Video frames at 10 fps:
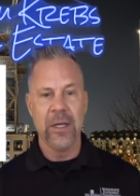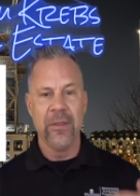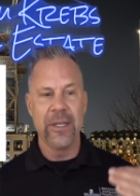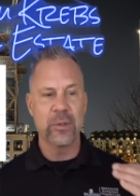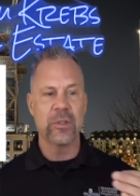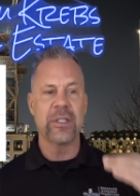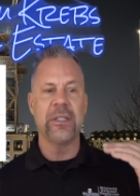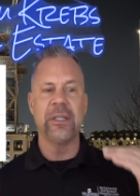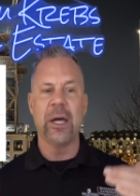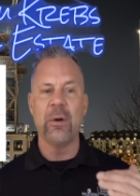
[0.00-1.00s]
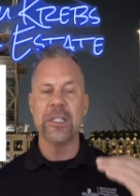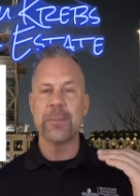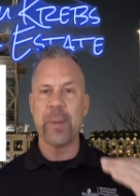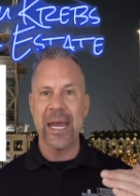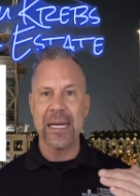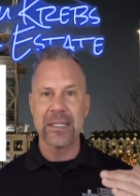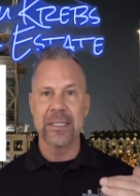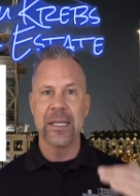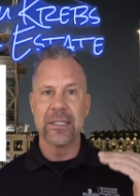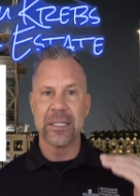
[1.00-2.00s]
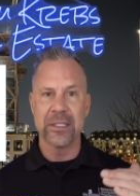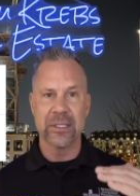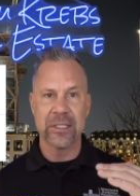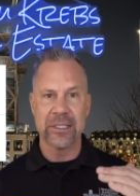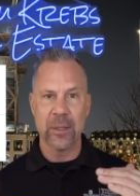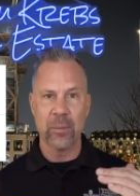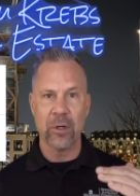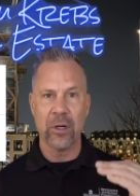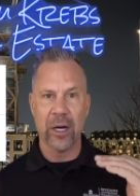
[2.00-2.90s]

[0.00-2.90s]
This was the lowest pace since December